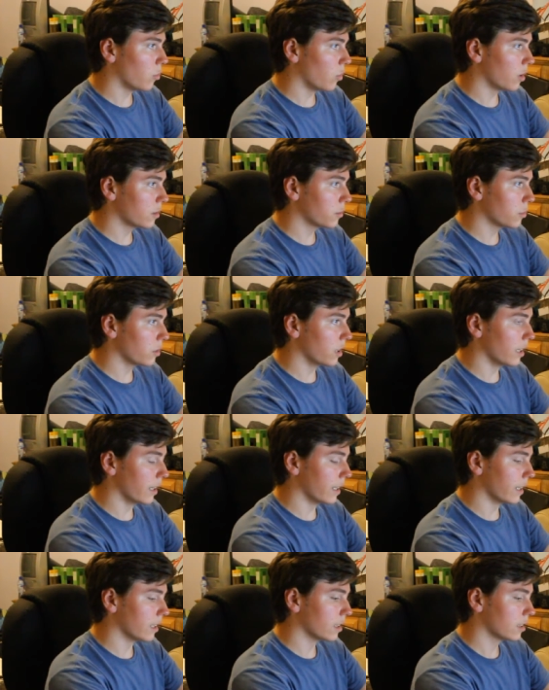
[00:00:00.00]
One
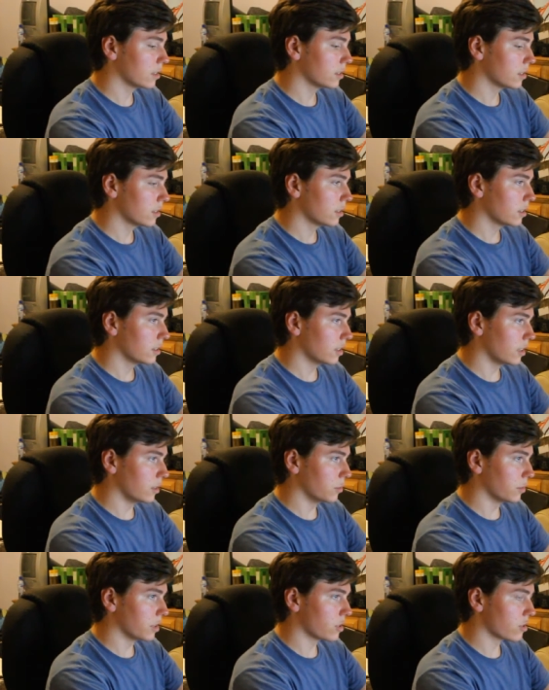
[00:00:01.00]
way
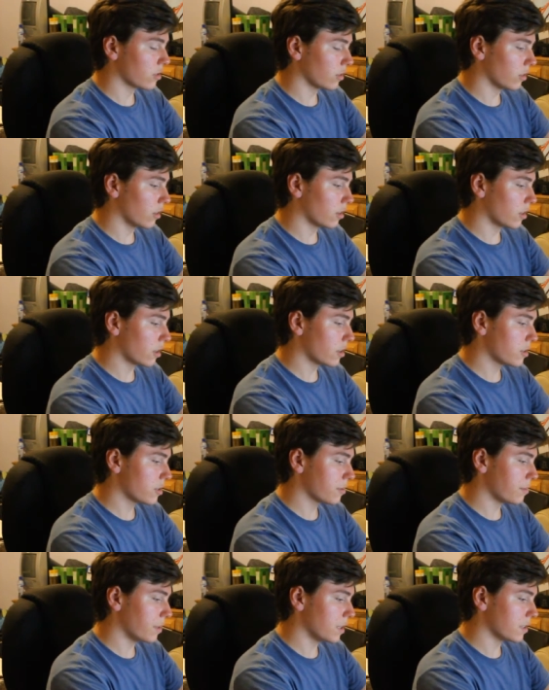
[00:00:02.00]
in which
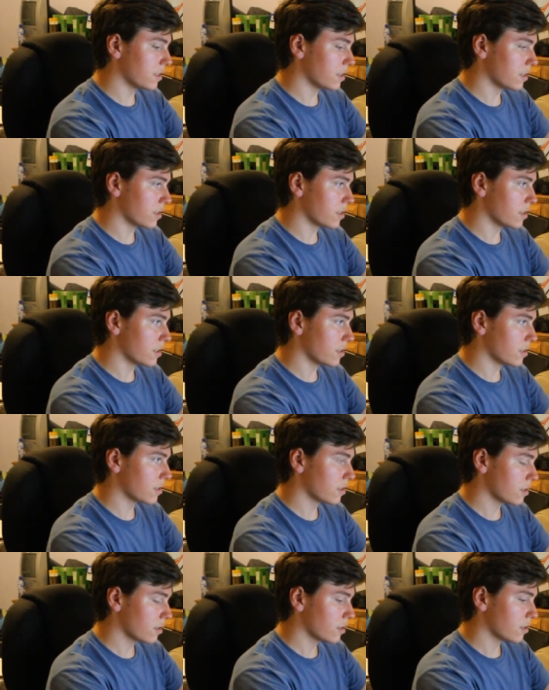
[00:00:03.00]
large
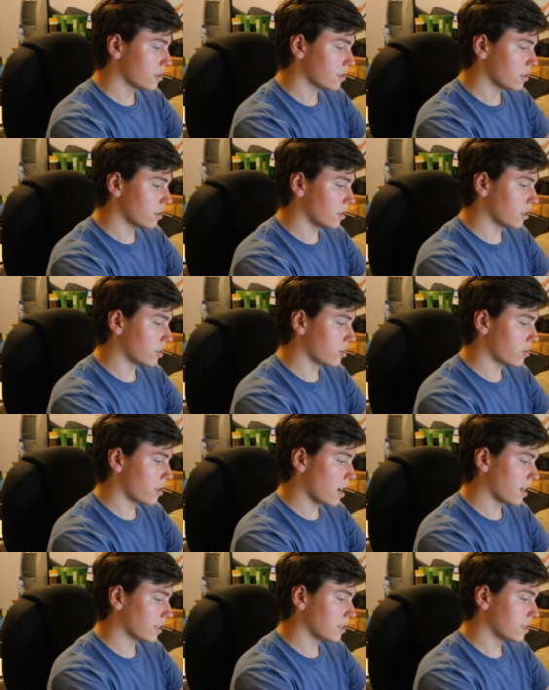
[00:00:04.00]
businesses
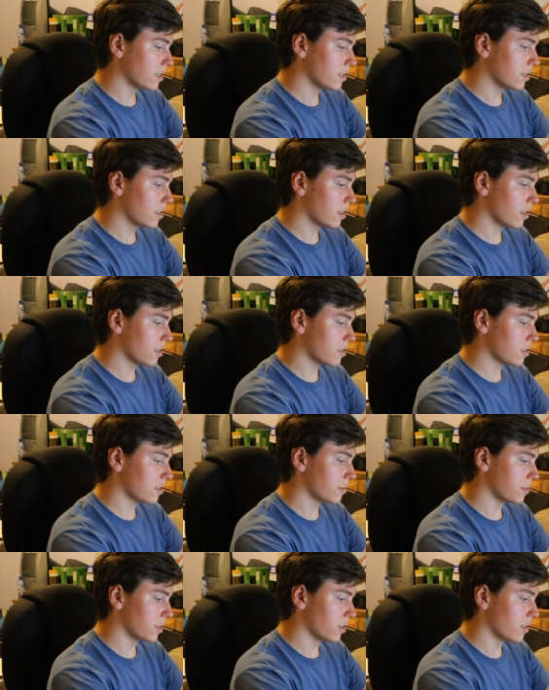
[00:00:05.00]
attracted
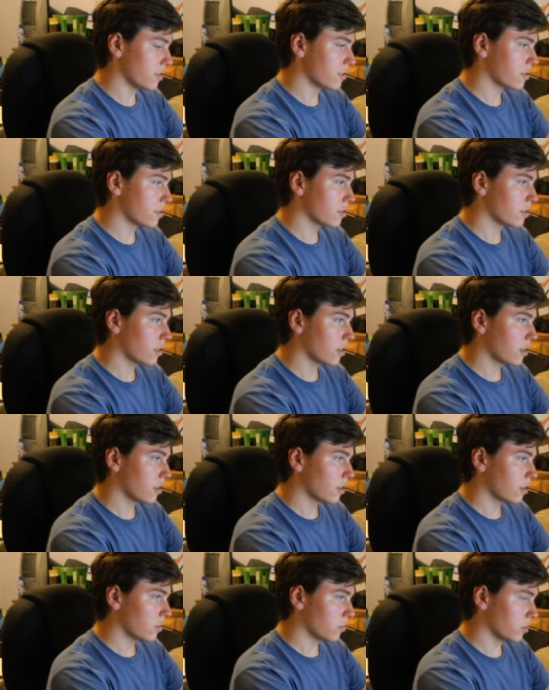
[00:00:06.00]
customers
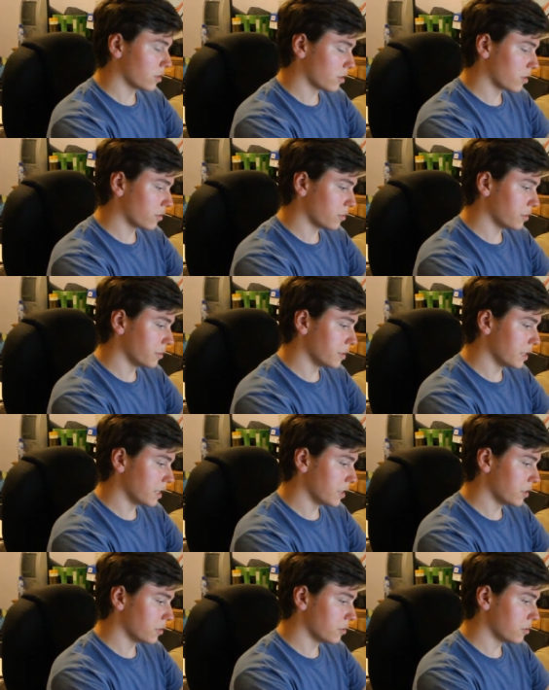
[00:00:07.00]
was through the
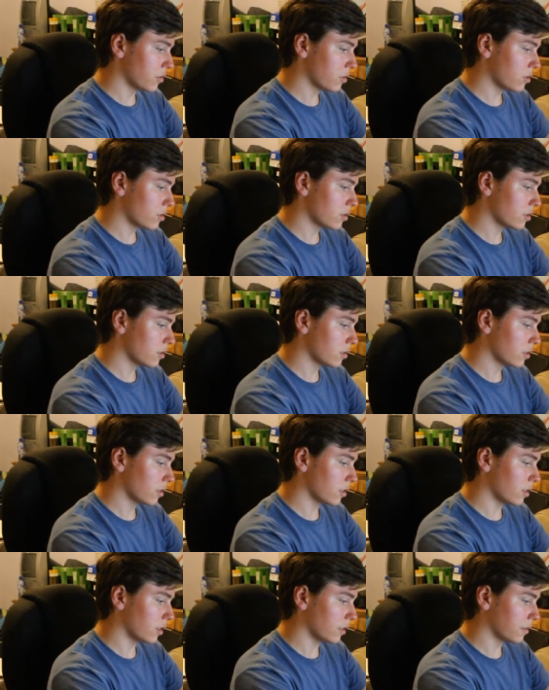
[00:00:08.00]
use
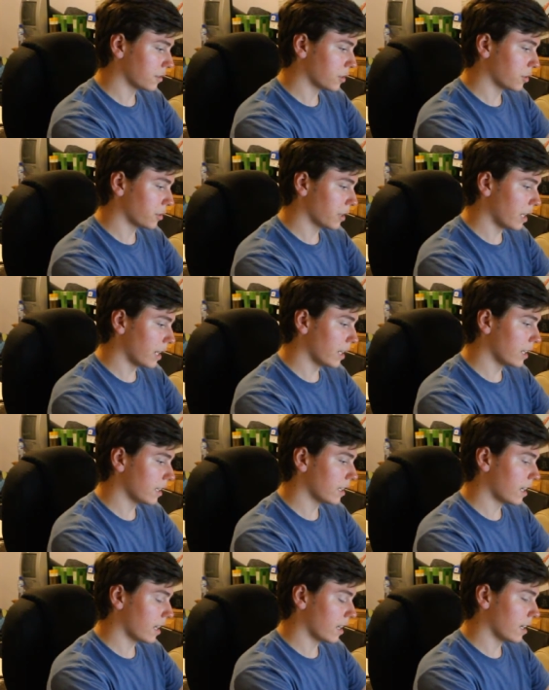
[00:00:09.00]
of
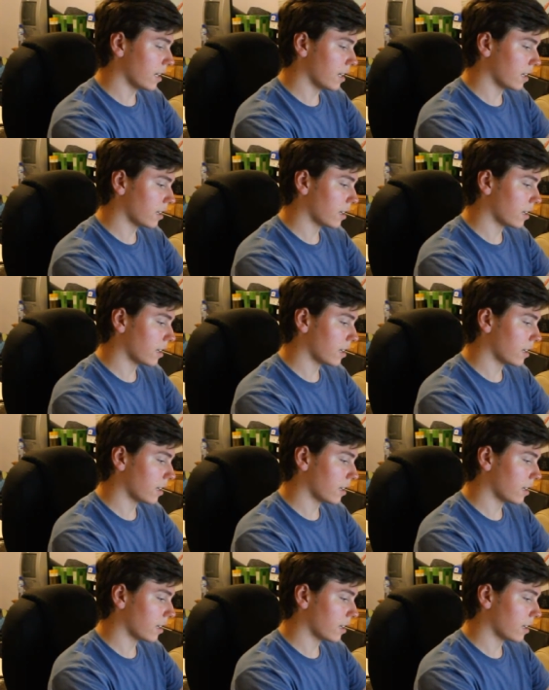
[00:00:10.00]
creating a